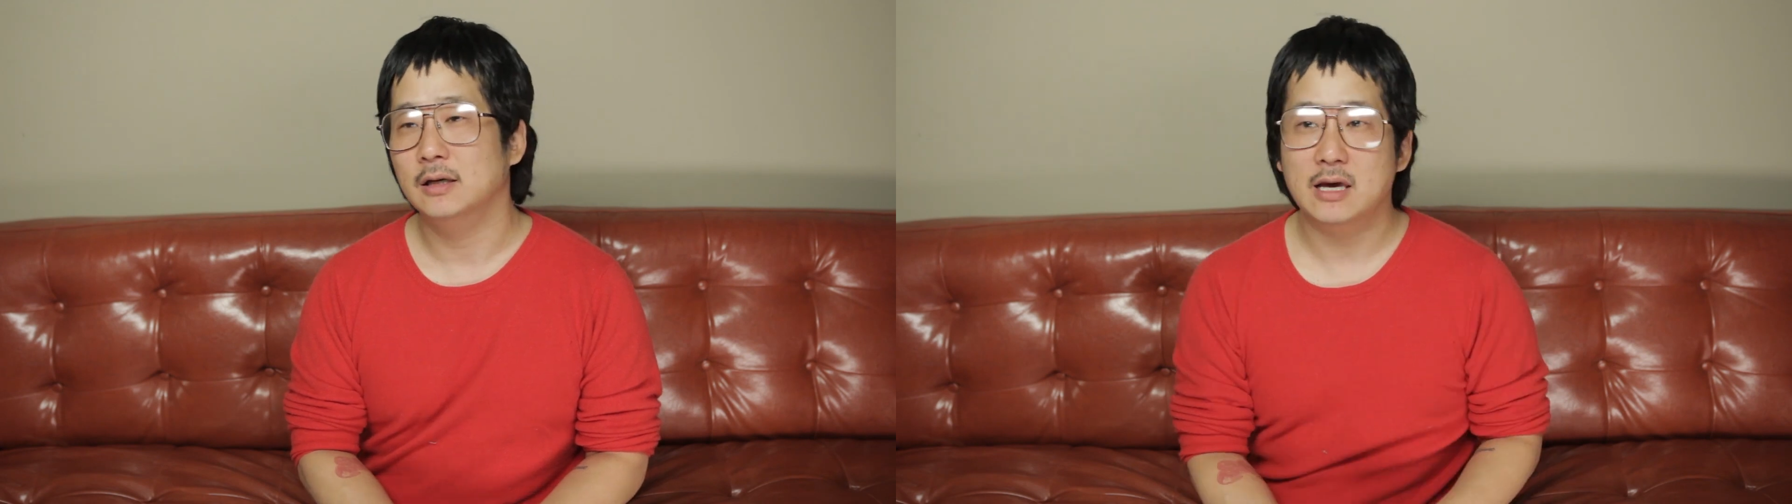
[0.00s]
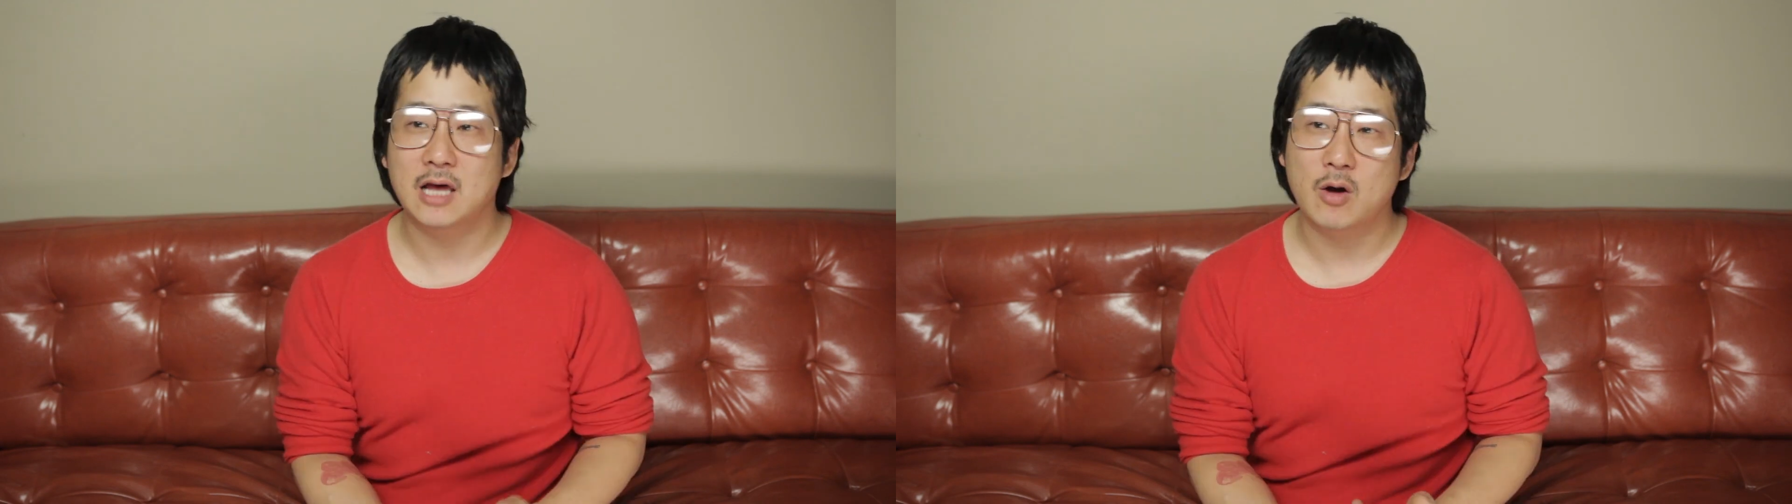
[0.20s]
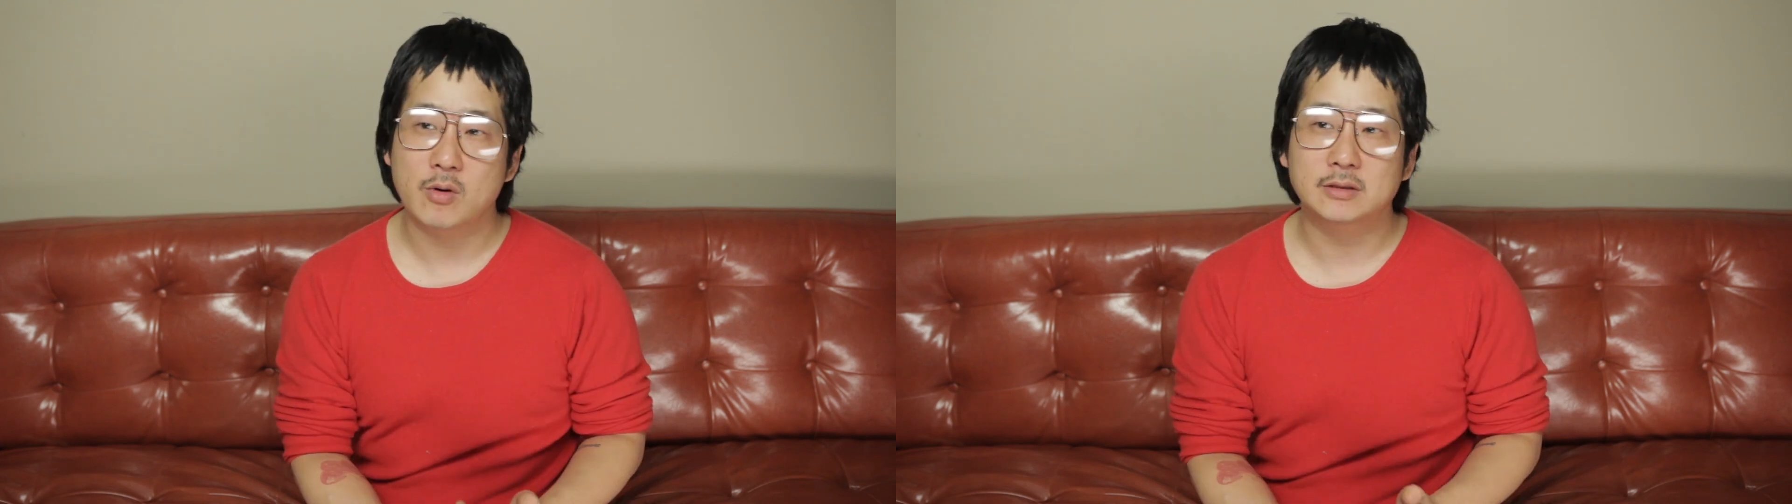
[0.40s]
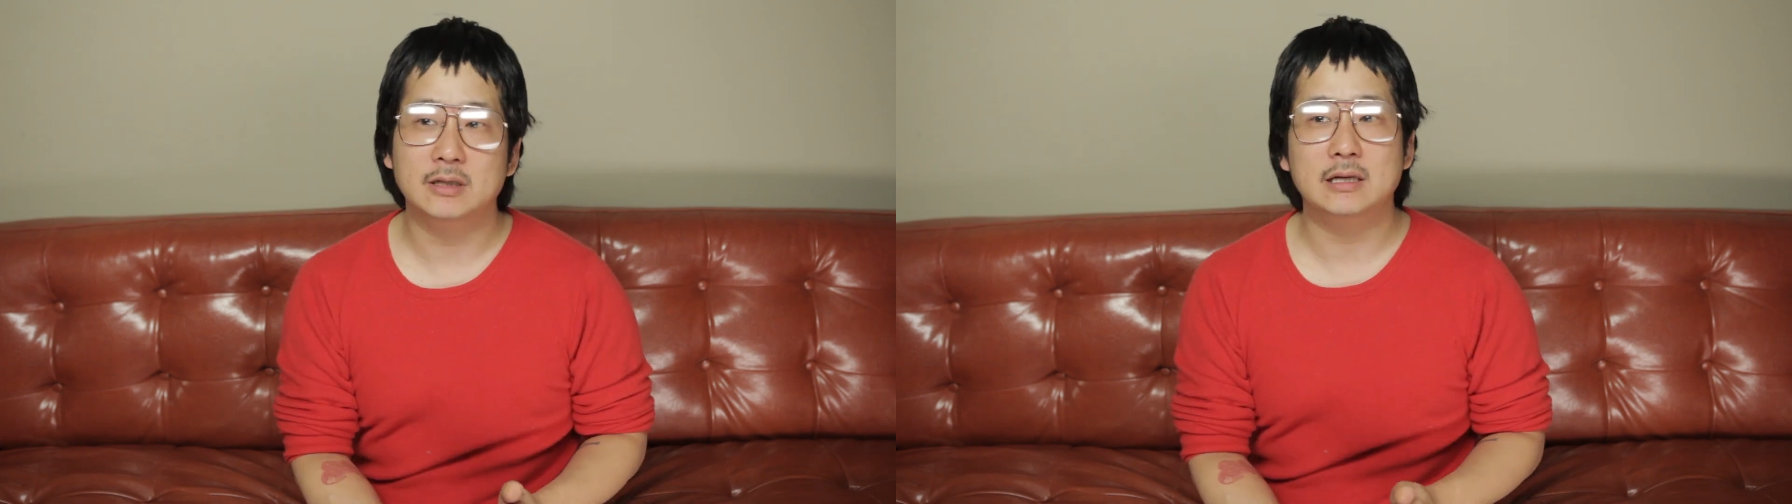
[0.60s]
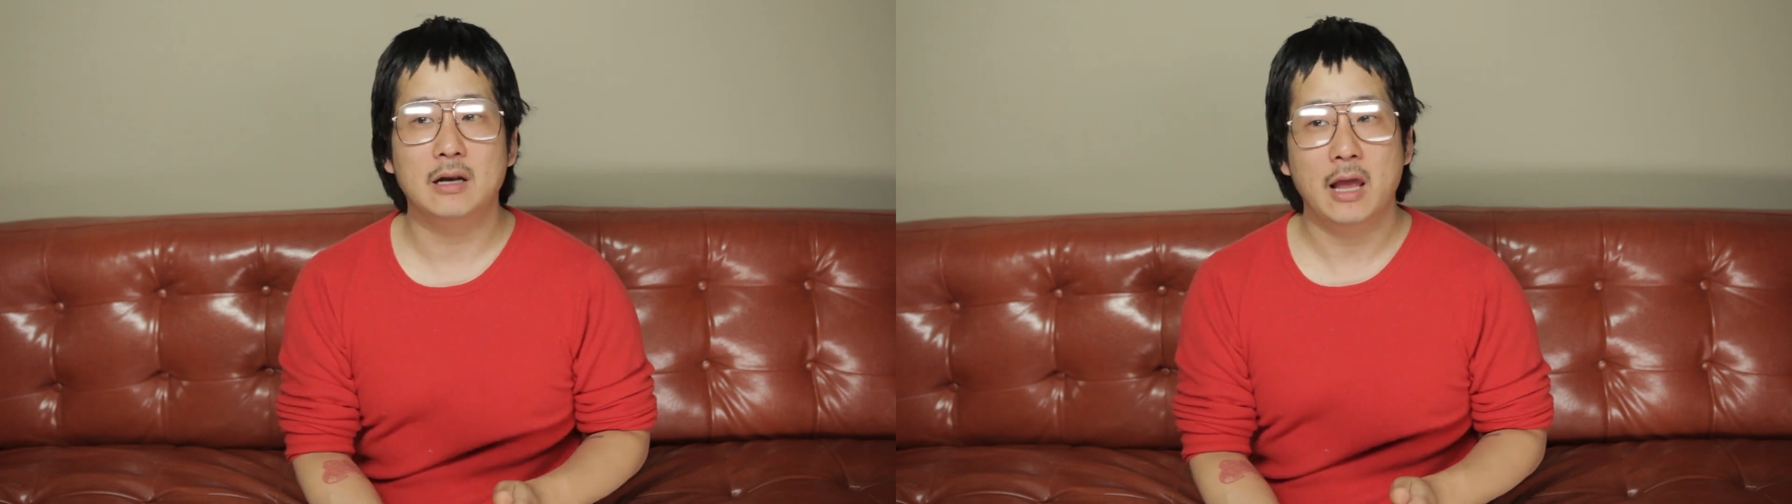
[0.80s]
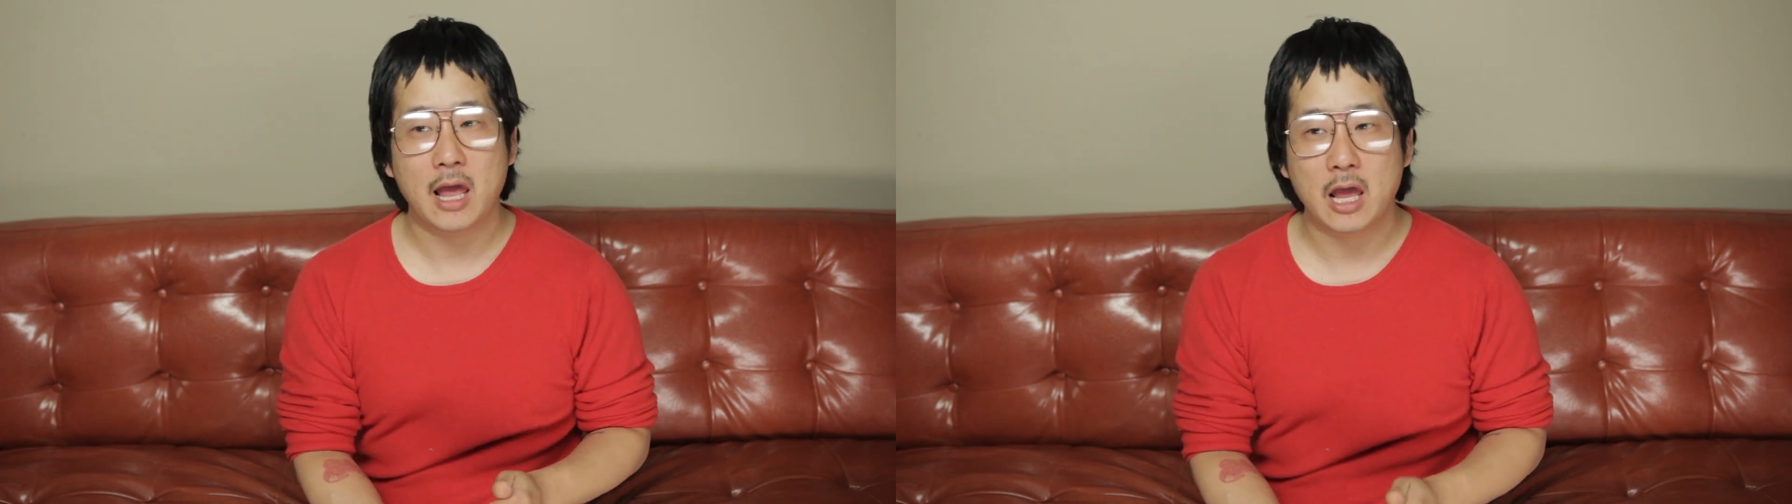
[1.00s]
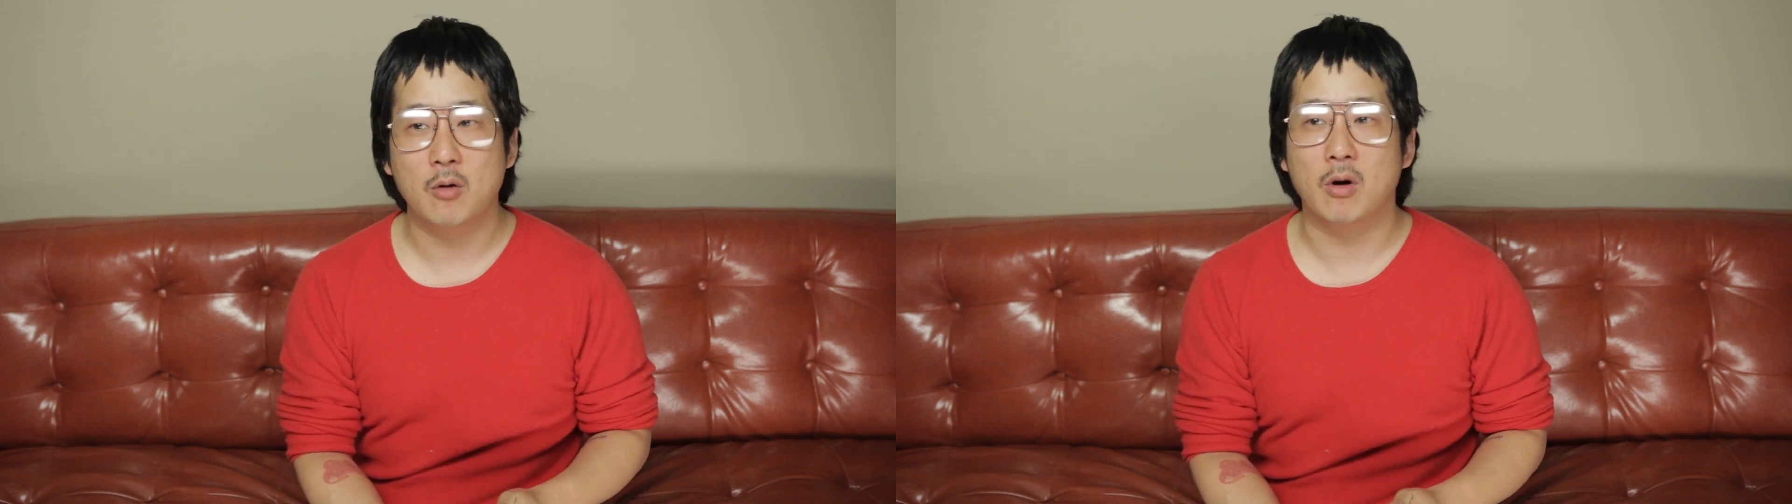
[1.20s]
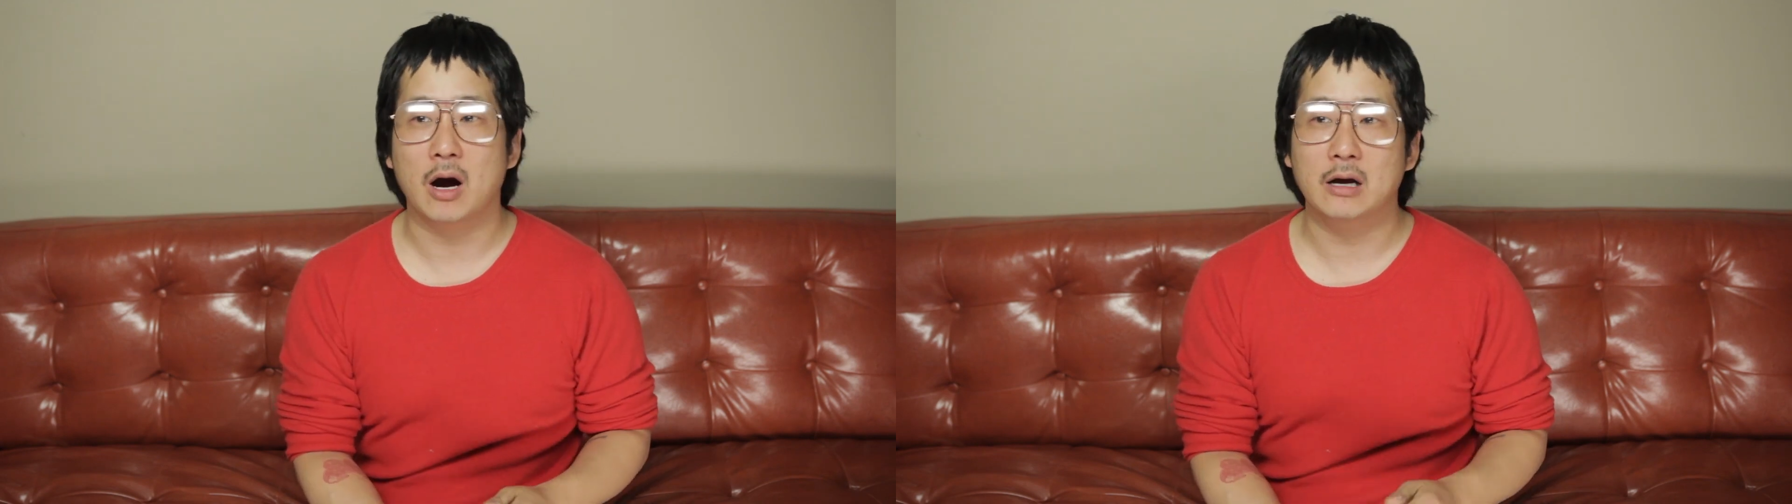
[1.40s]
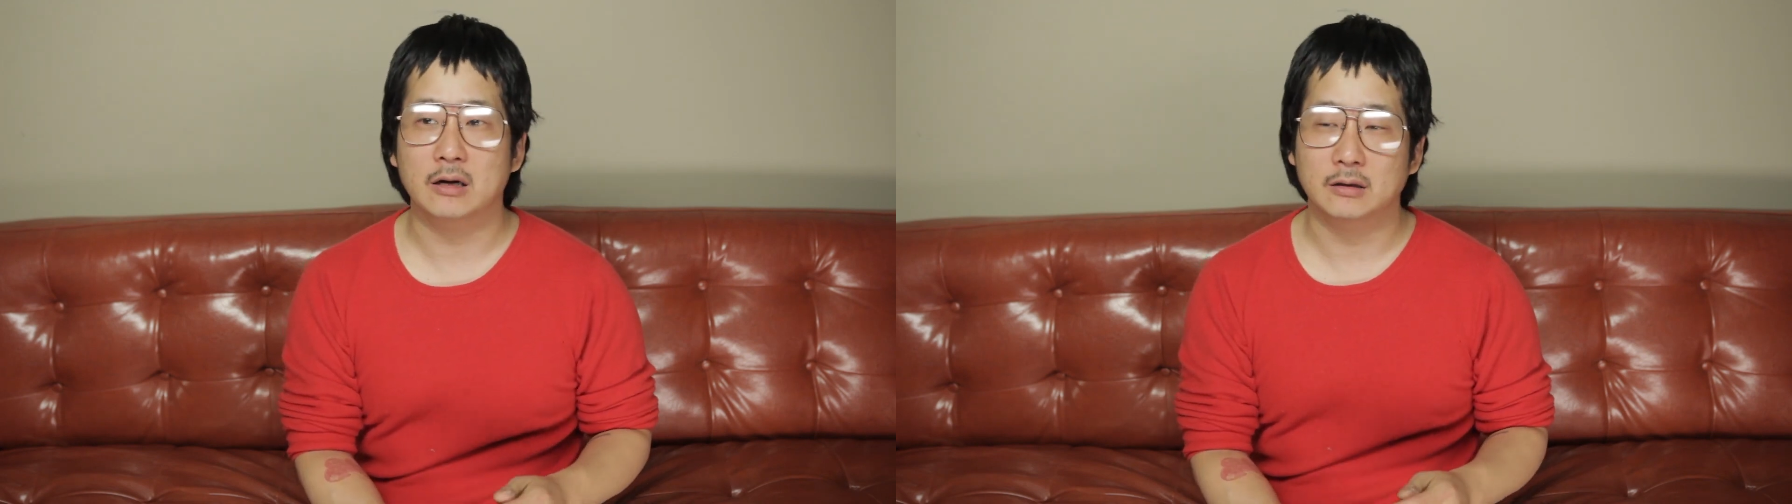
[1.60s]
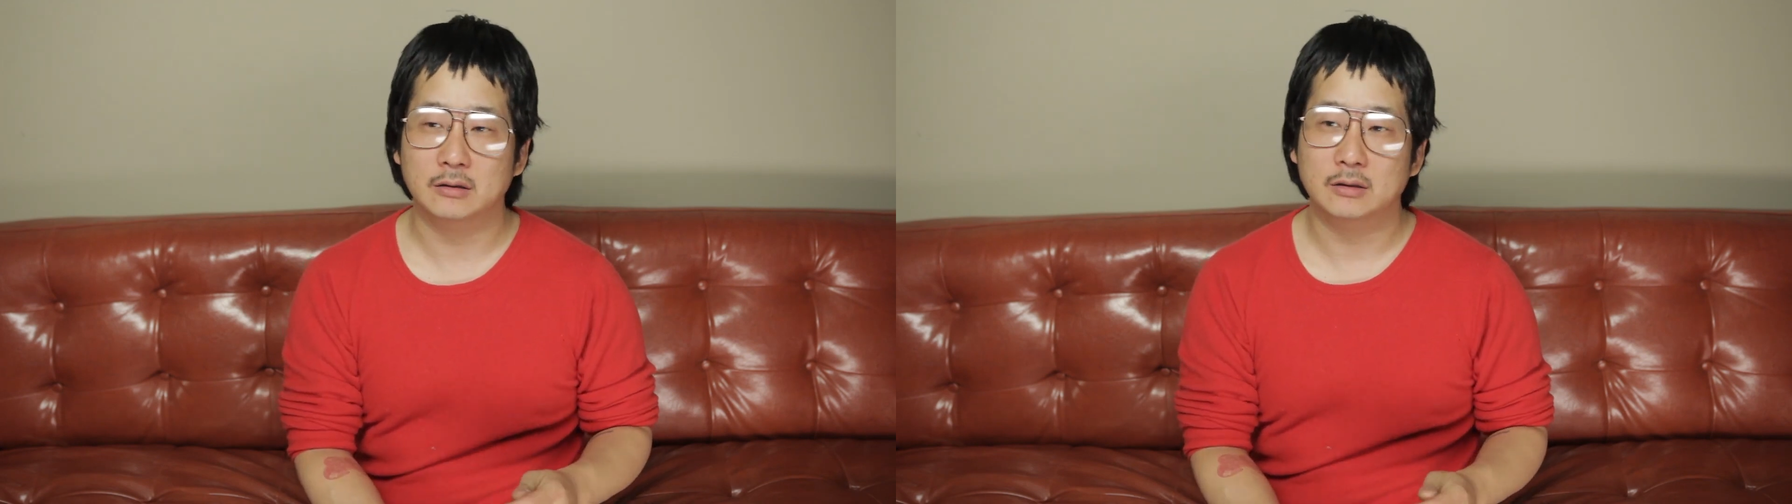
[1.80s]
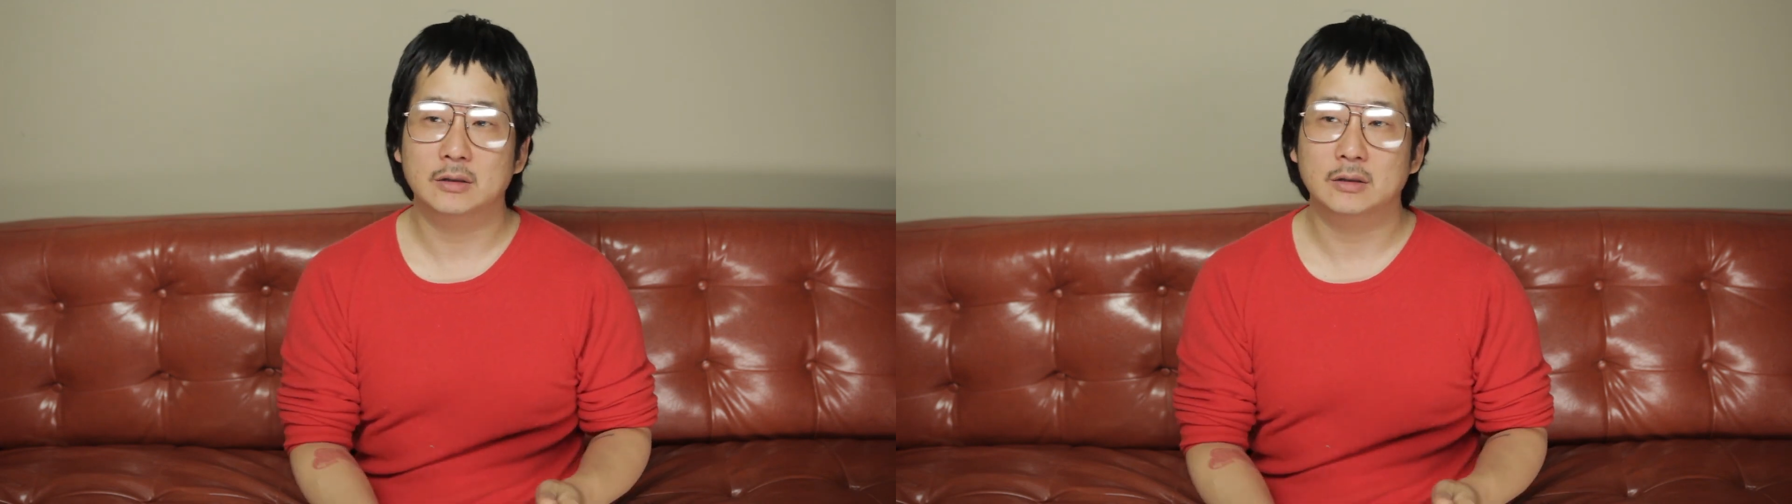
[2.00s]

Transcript: And I went a little haywire.